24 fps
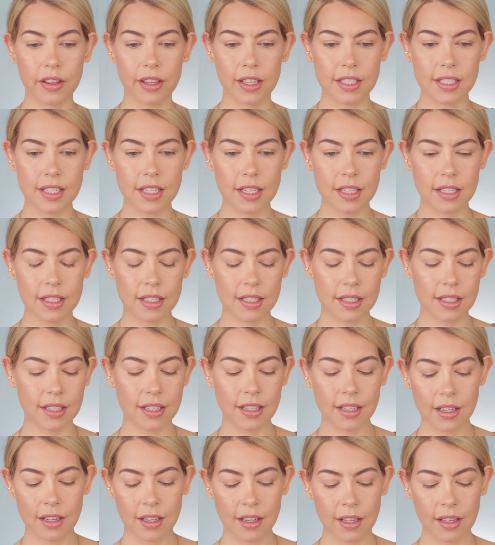This is
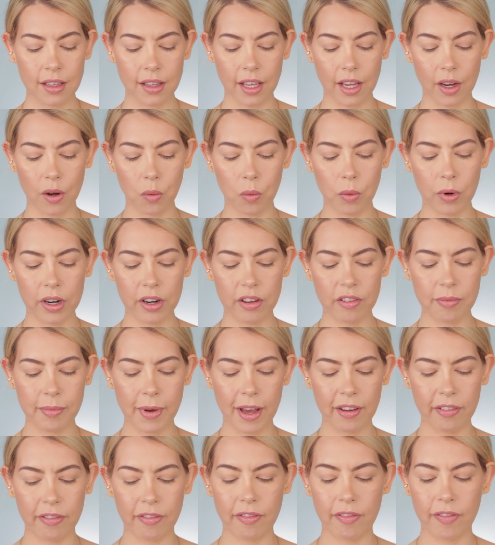like one of
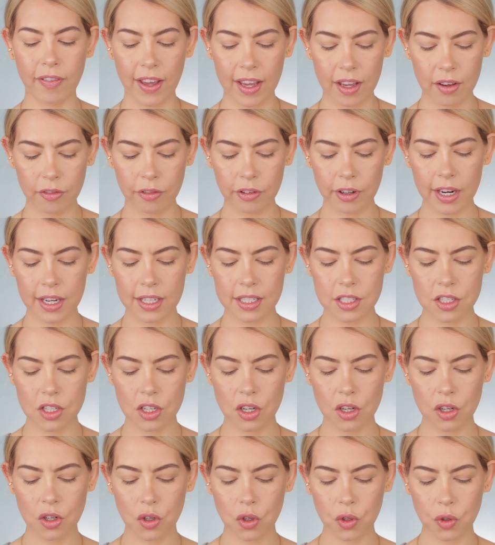my
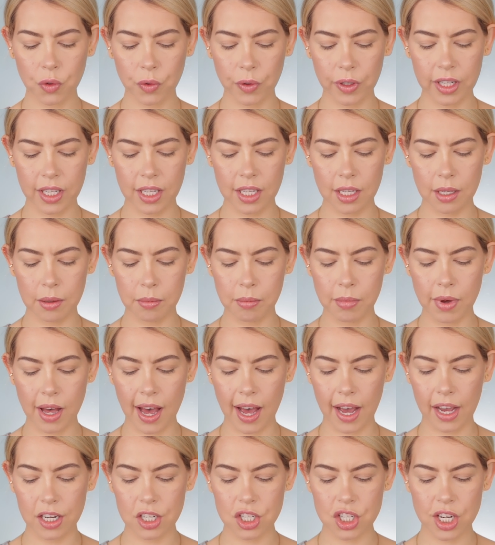favorite cream
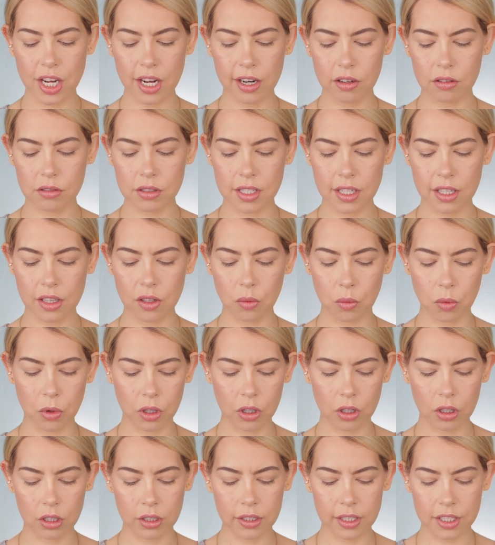eyeshadows in the
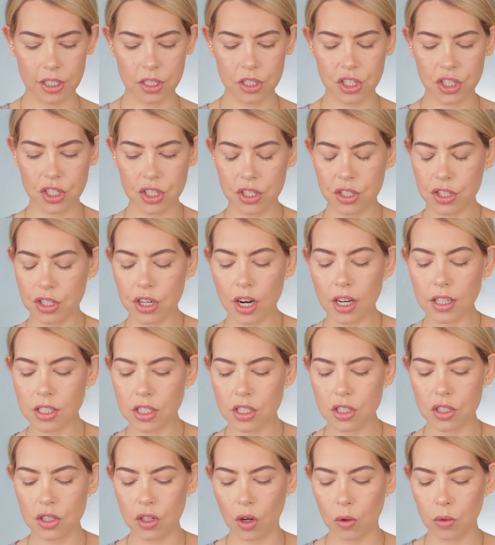world. It's
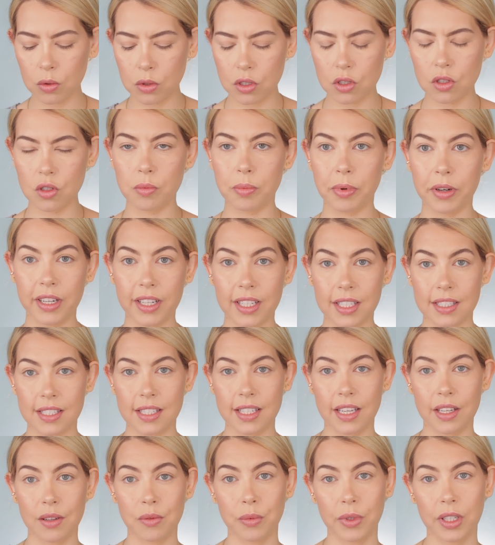just so super
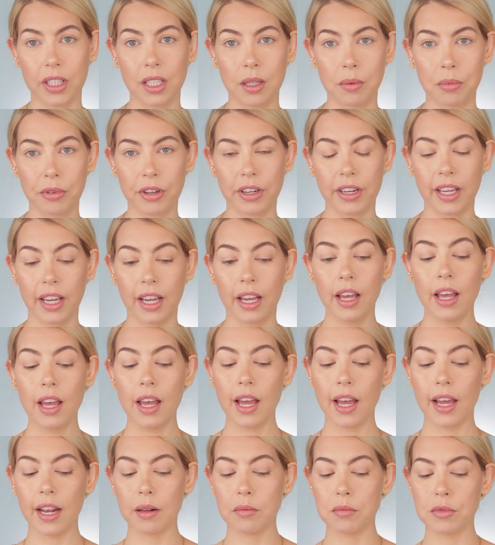easy and really pretty.
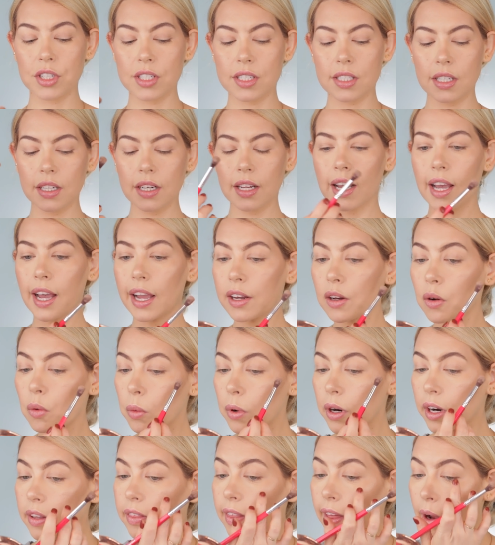And I'm just gonna kind of
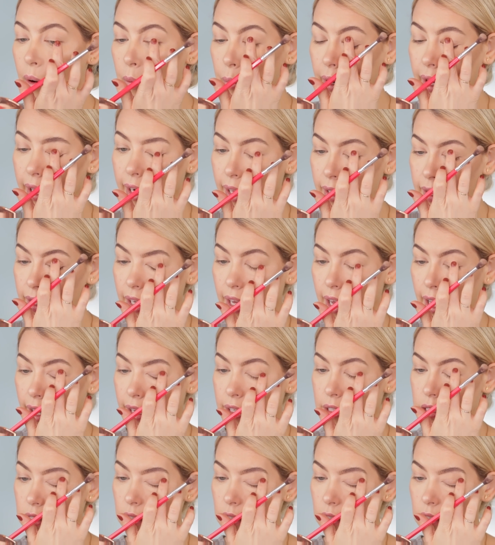work that right on the eye.